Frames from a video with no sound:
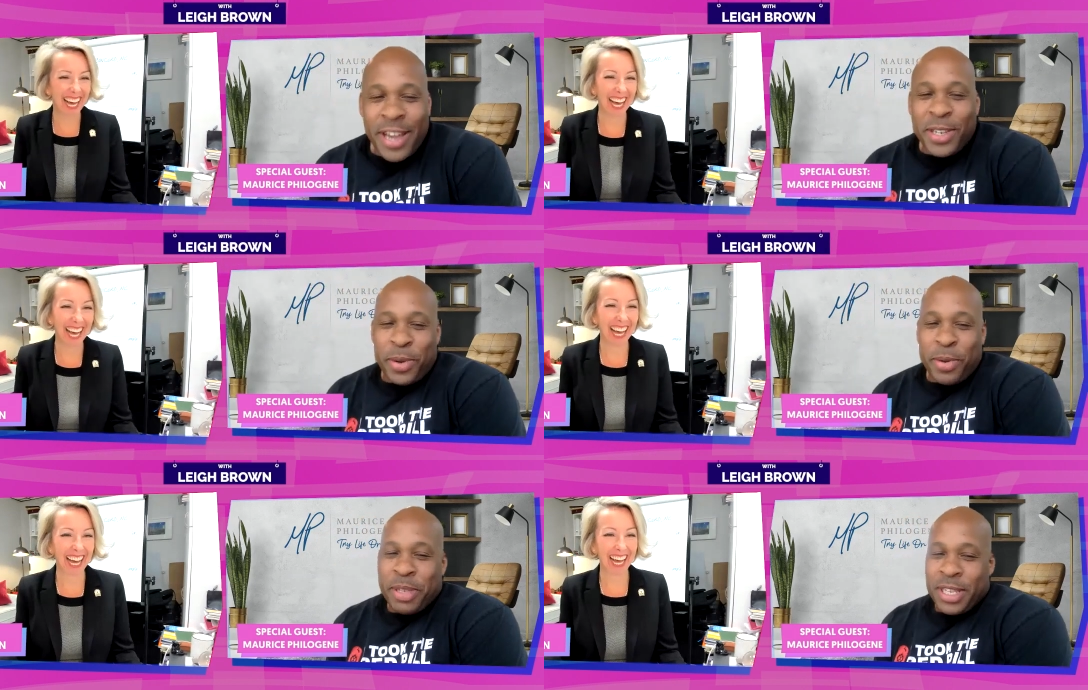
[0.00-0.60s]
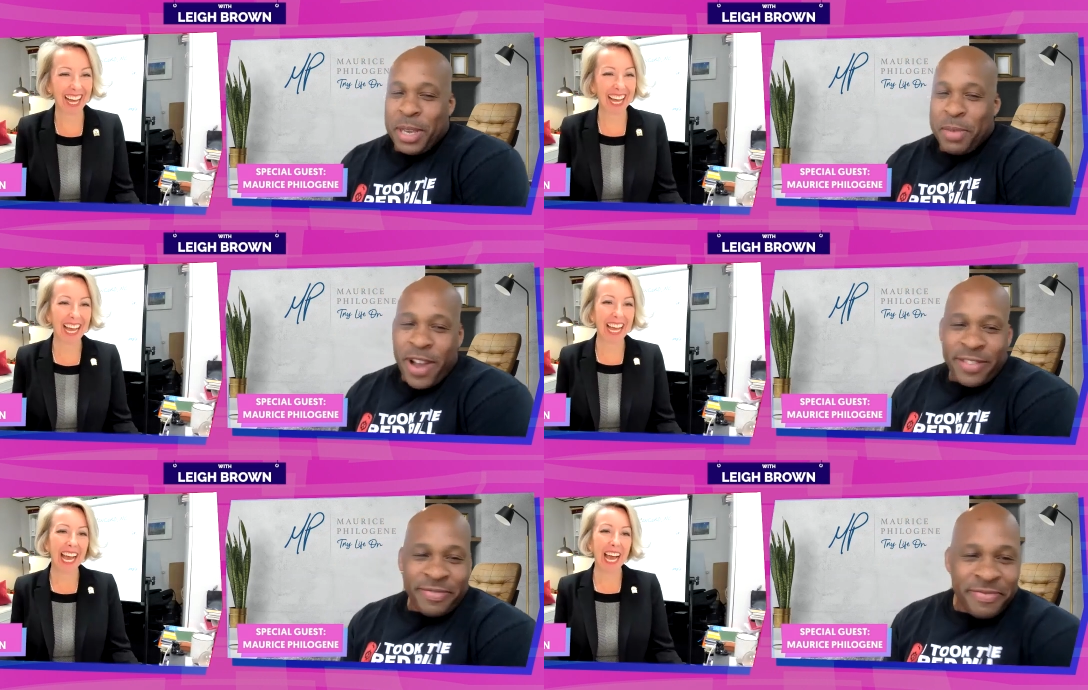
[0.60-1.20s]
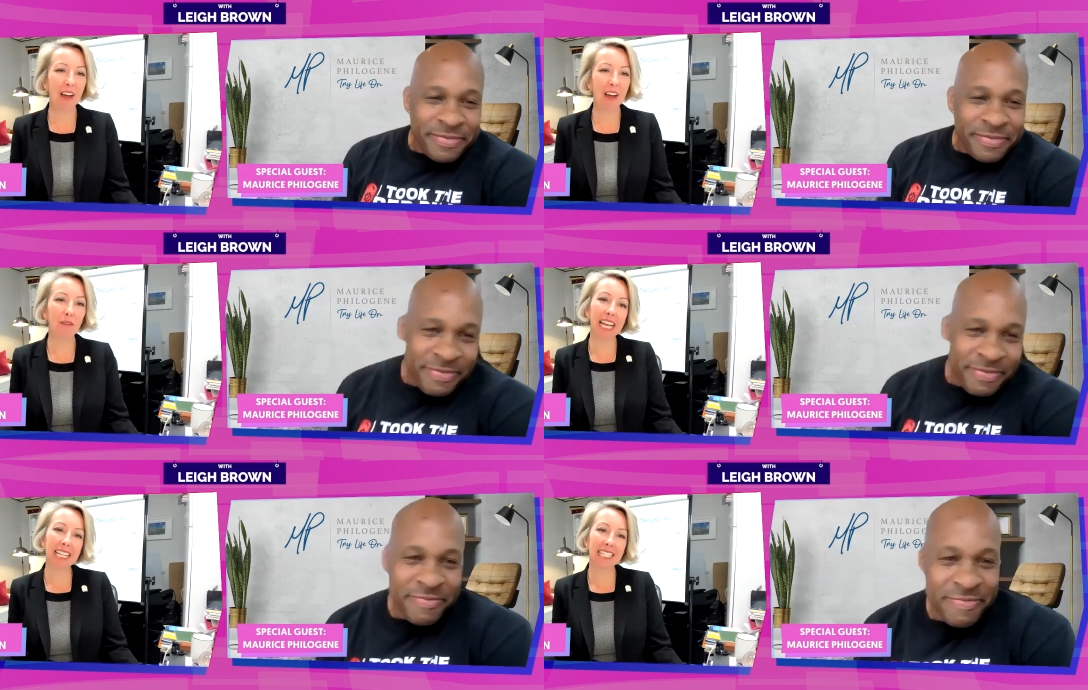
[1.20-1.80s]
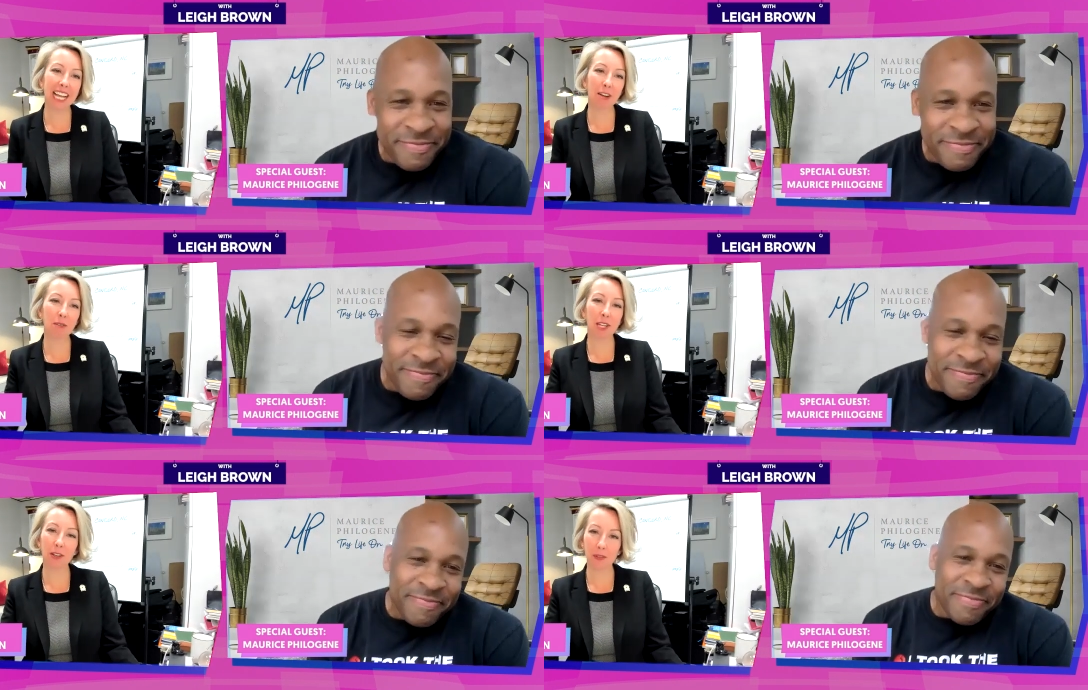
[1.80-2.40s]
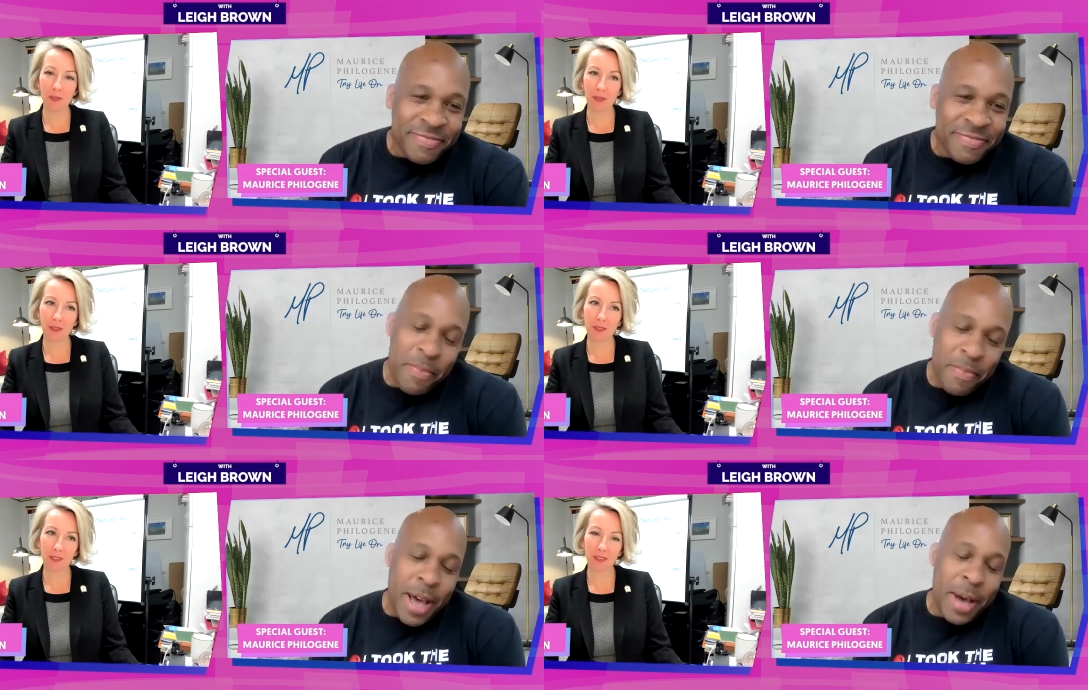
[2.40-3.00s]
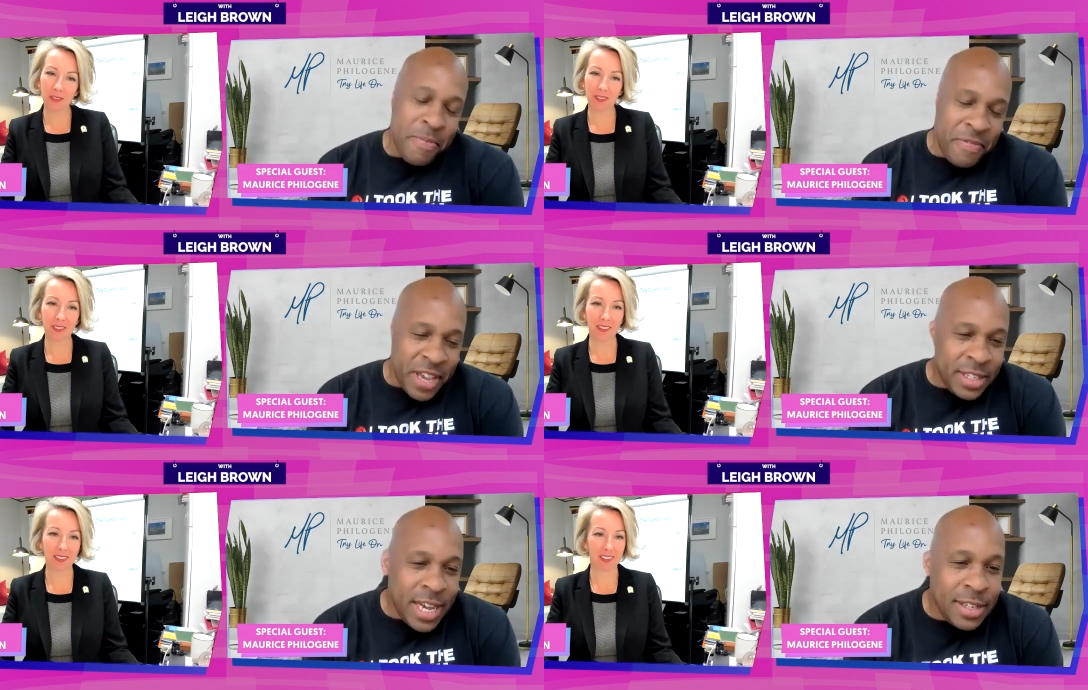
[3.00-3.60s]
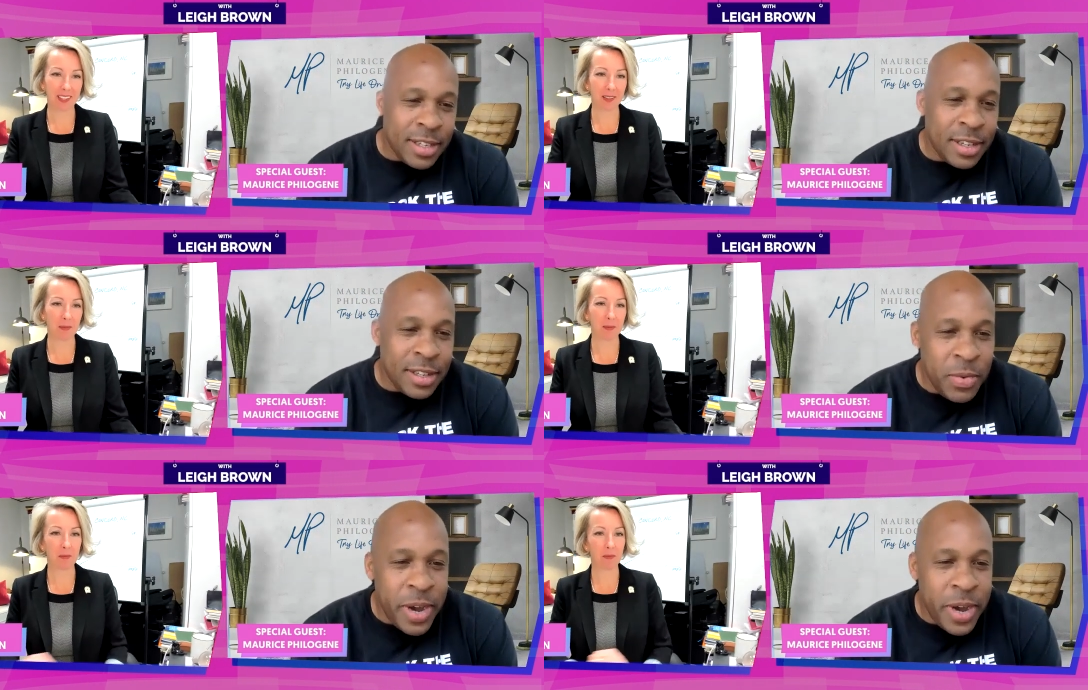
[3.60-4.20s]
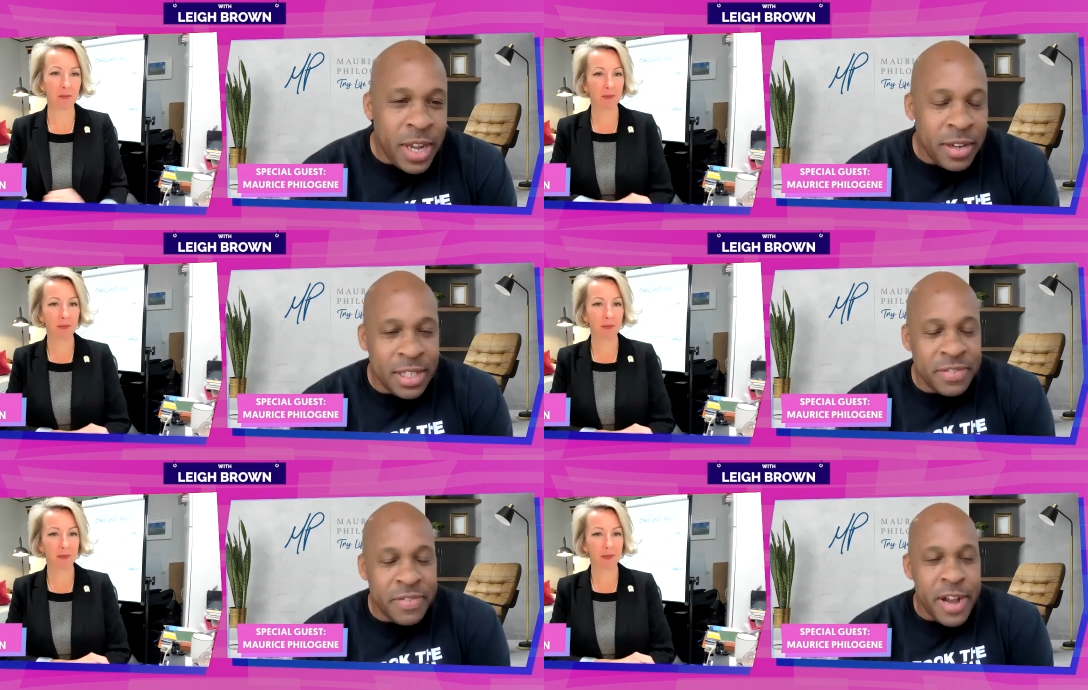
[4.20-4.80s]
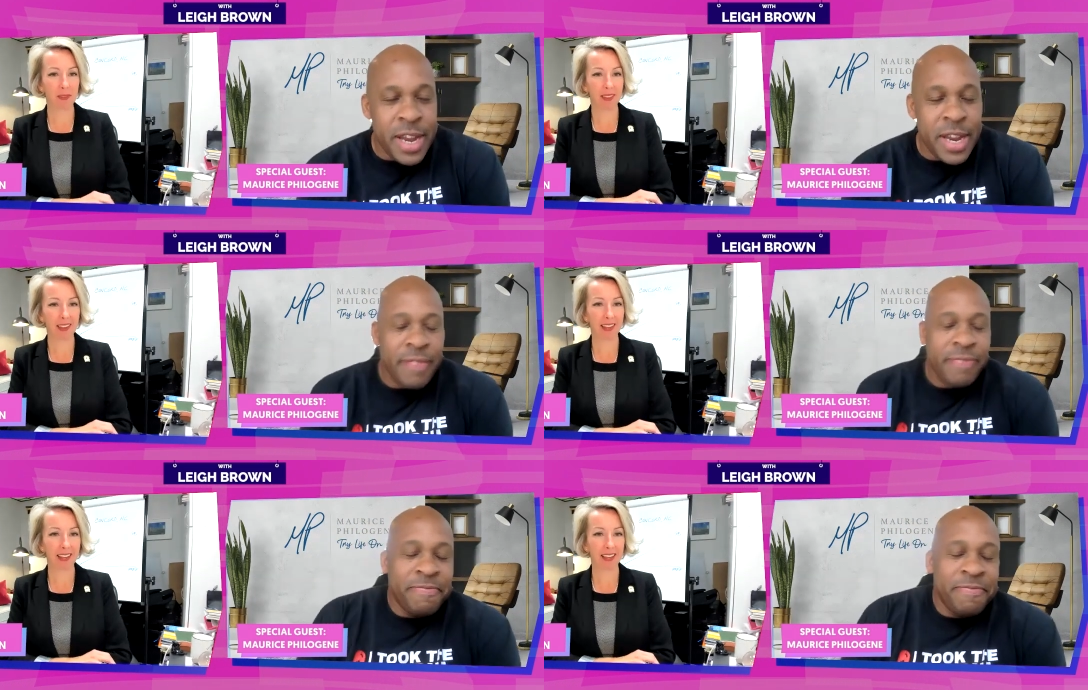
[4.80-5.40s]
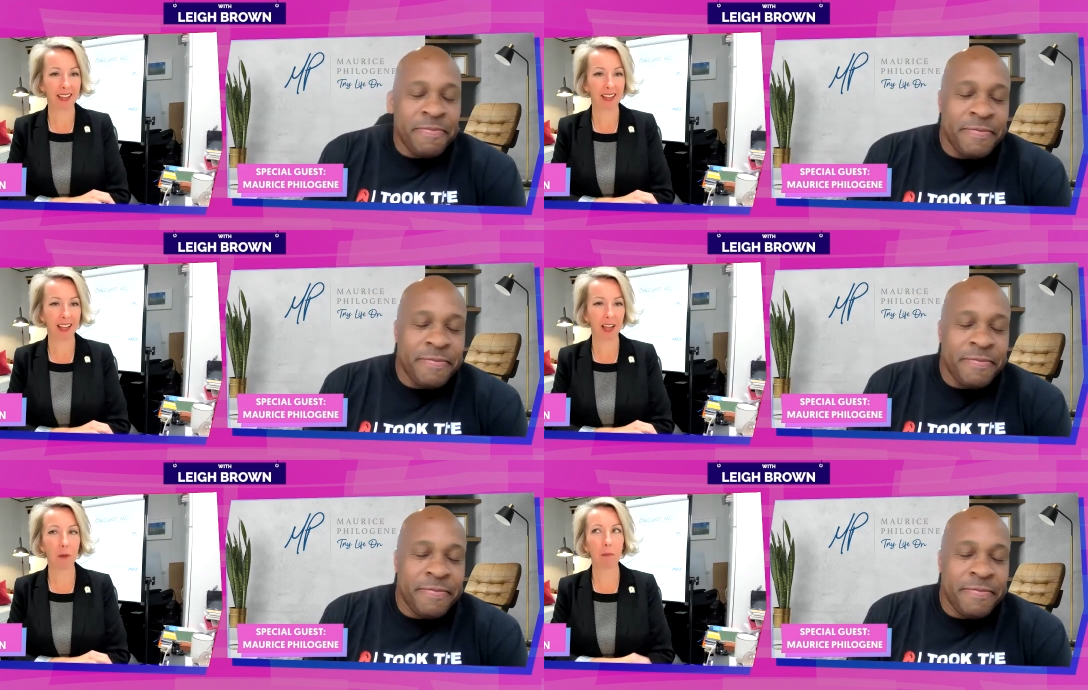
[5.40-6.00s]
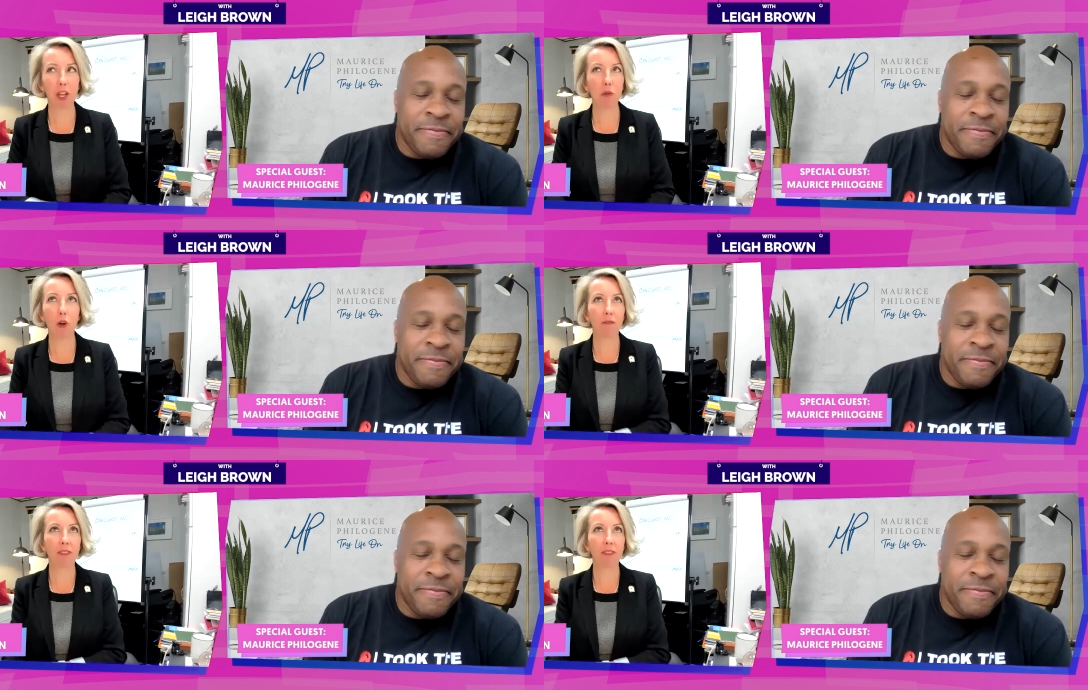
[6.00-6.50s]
Speaker 1: How you doing, Miss Leigh Brown?
Speaker 2: I'm fantastic. How are you?
Speaker 1: I'm fantastically well on this Friday.
Speaker 2: But you weren't